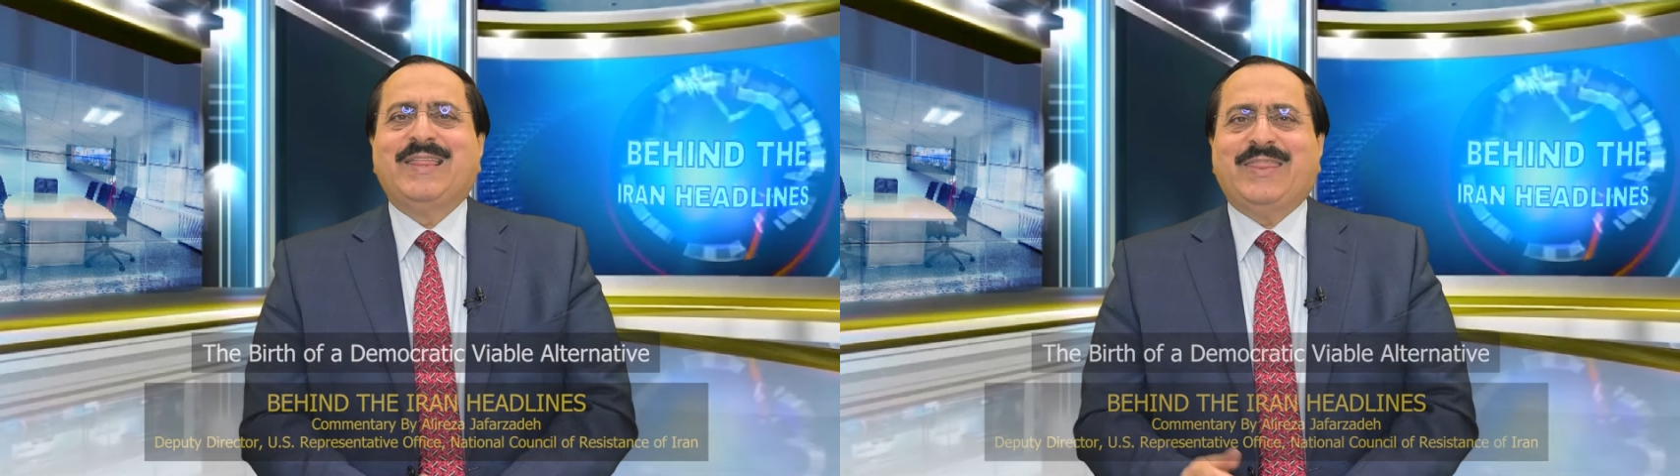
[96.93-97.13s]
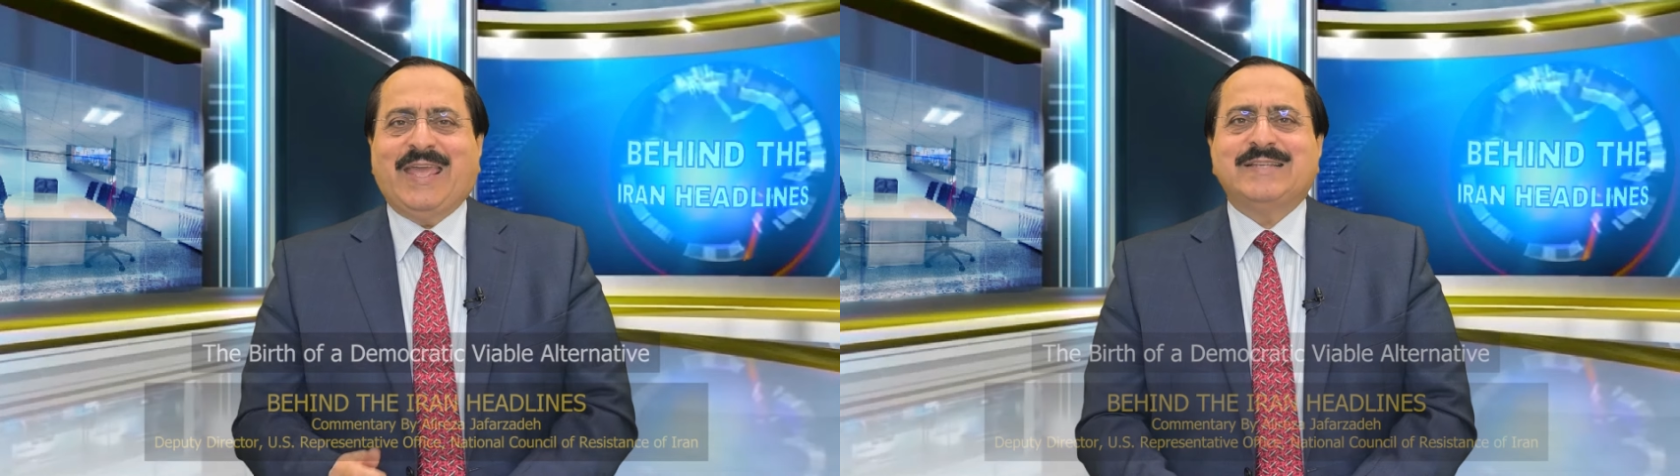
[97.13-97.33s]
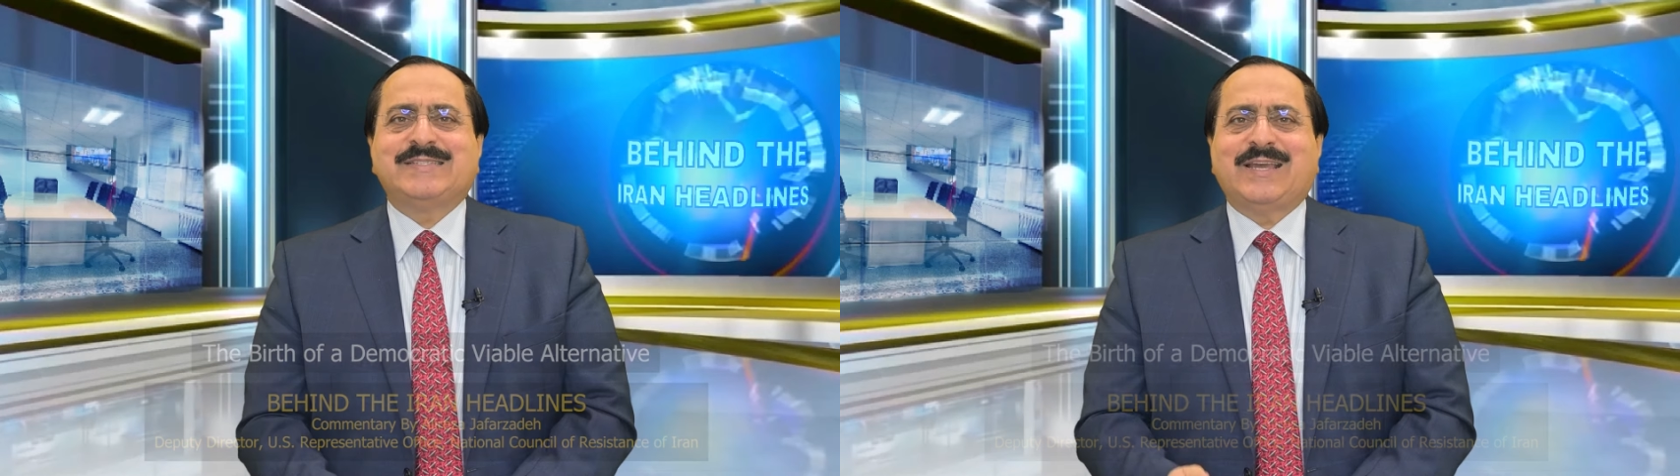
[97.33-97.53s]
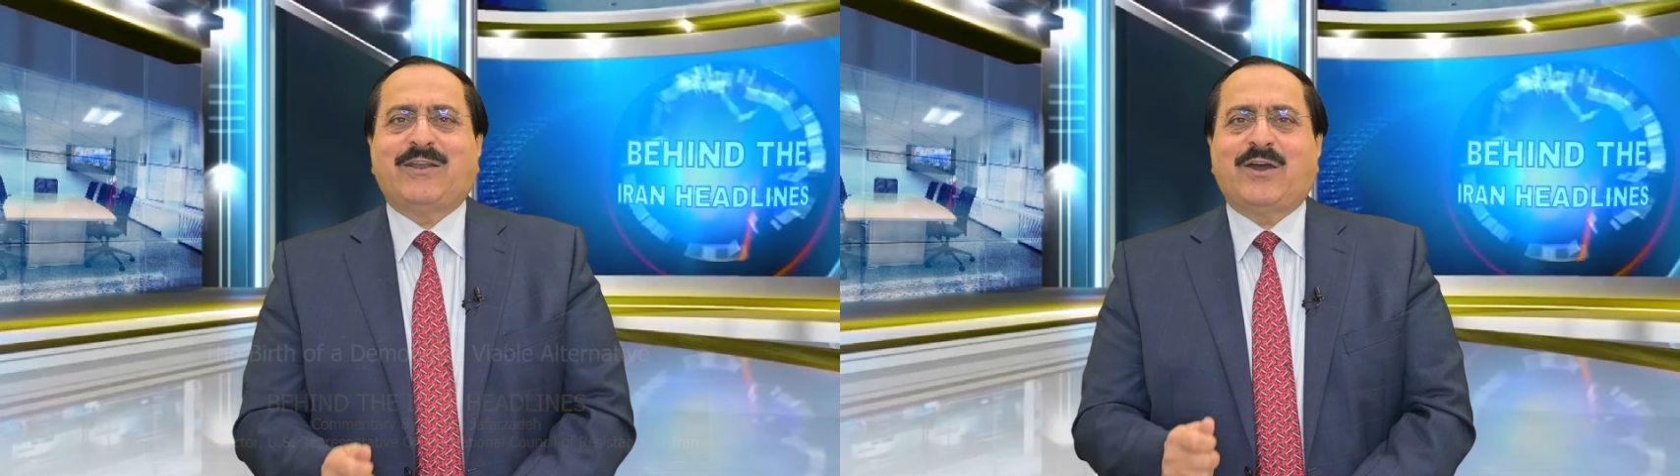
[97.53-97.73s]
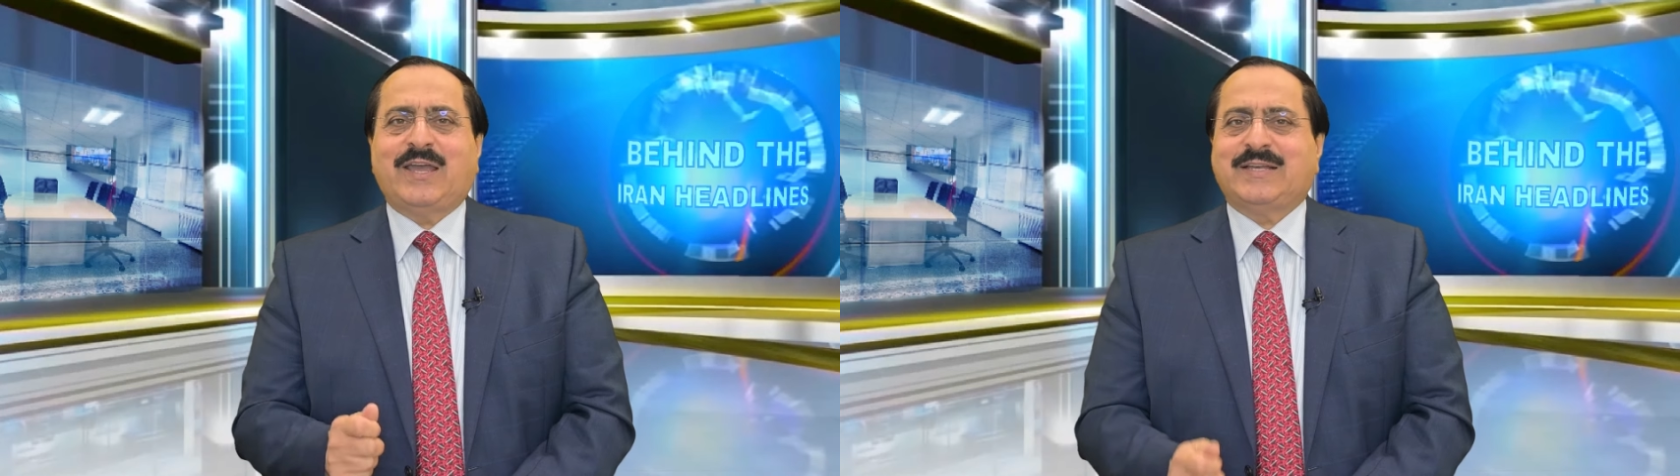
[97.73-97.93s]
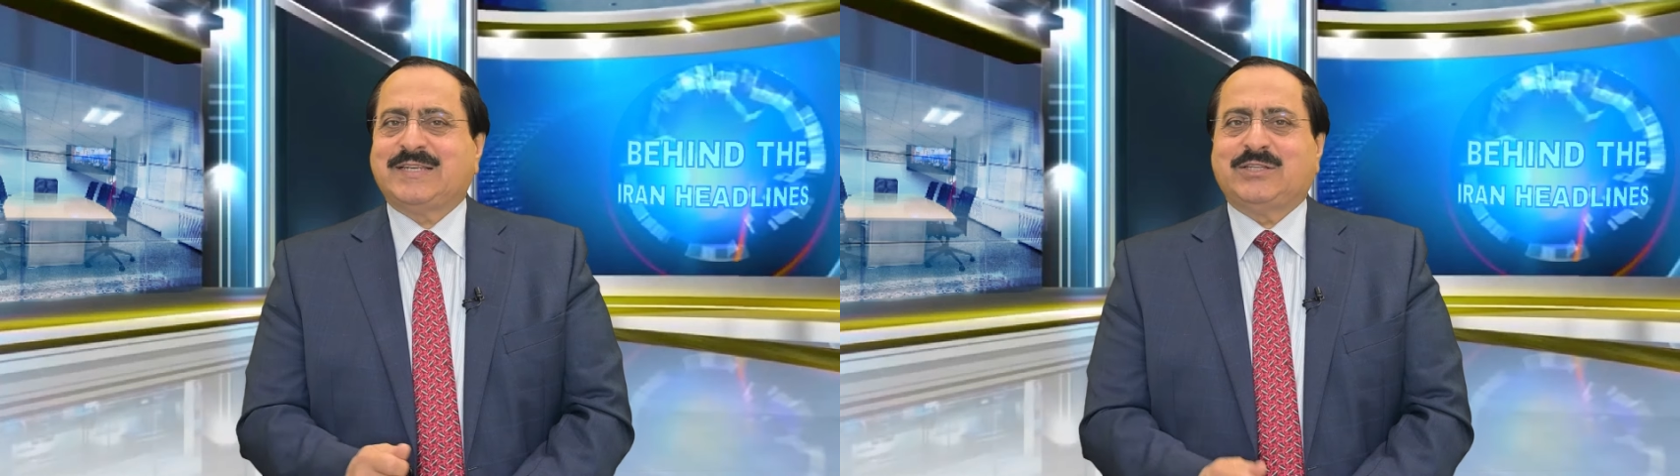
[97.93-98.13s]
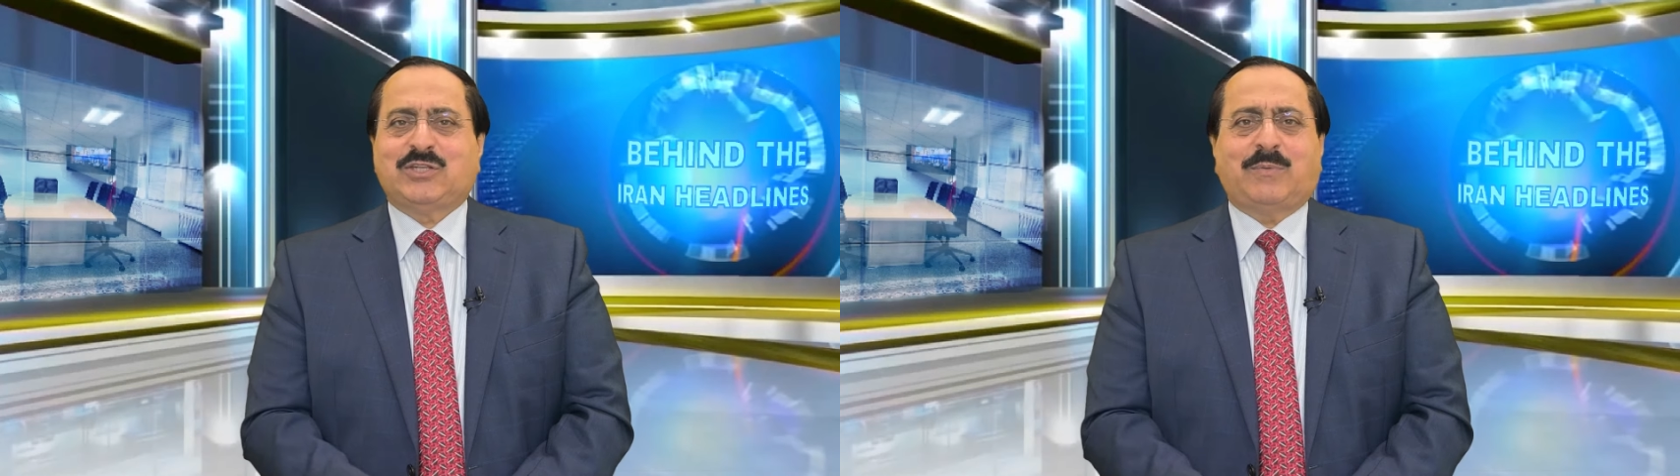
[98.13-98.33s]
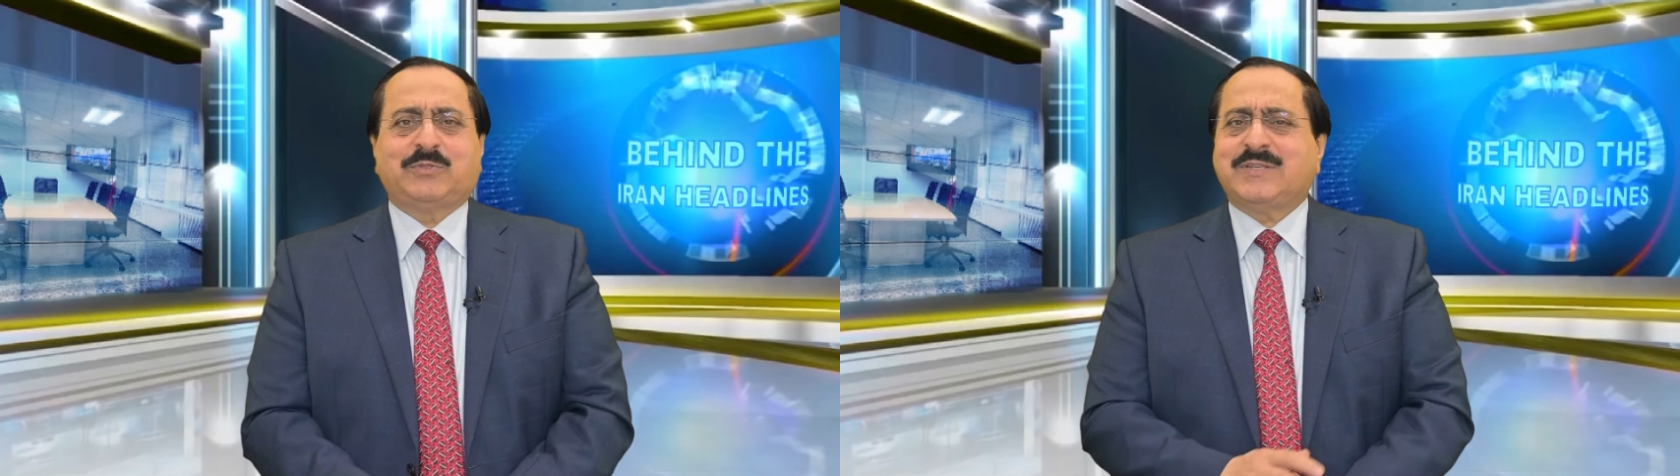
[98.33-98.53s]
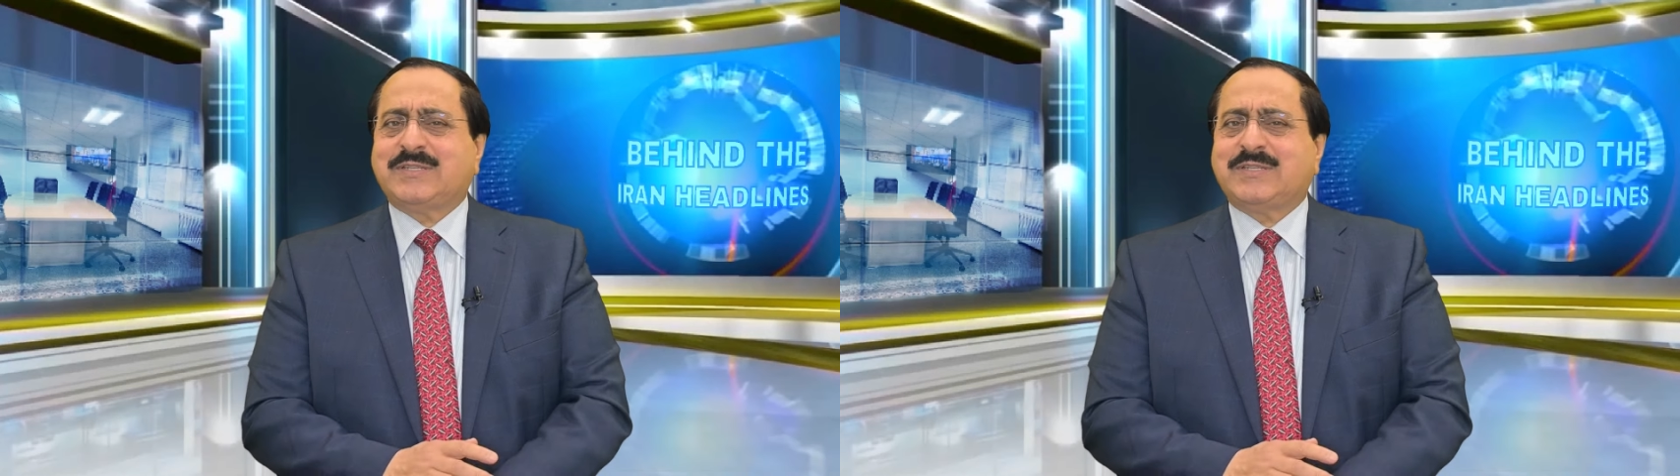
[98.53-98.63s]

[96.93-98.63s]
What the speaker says: the NCRI has adopted